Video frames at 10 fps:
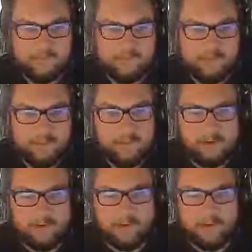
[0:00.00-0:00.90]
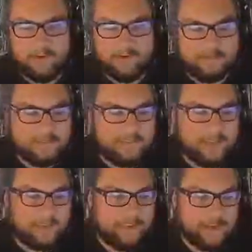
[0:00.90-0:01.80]
Okay.
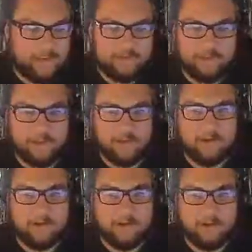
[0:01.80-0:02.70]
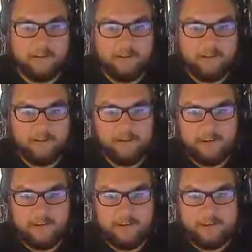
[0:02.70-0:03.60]
Sadly, I have to go.
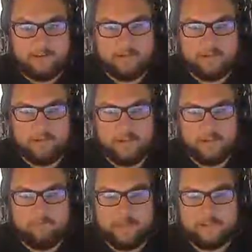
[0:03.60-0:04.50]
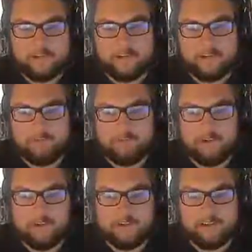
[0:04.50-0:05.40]
I don't know that I've made a ton of
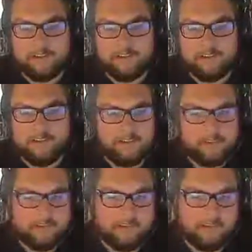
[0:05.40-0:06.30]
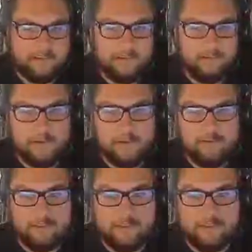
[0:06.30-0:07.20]
progress in this area, but I've
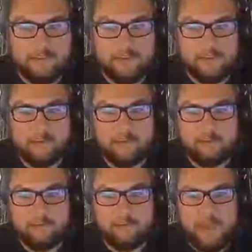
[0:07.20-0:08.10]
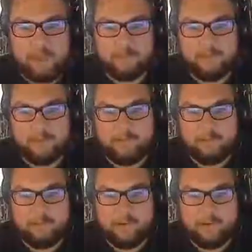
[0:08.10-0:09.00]
at least got a little bit of a map in it in my
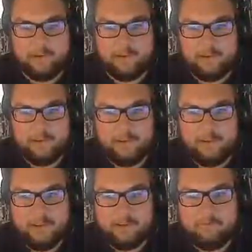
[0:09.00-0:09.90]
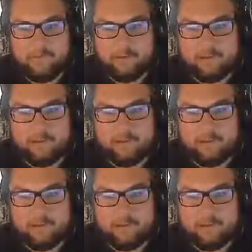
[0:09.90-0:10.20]
mind, and I've picked up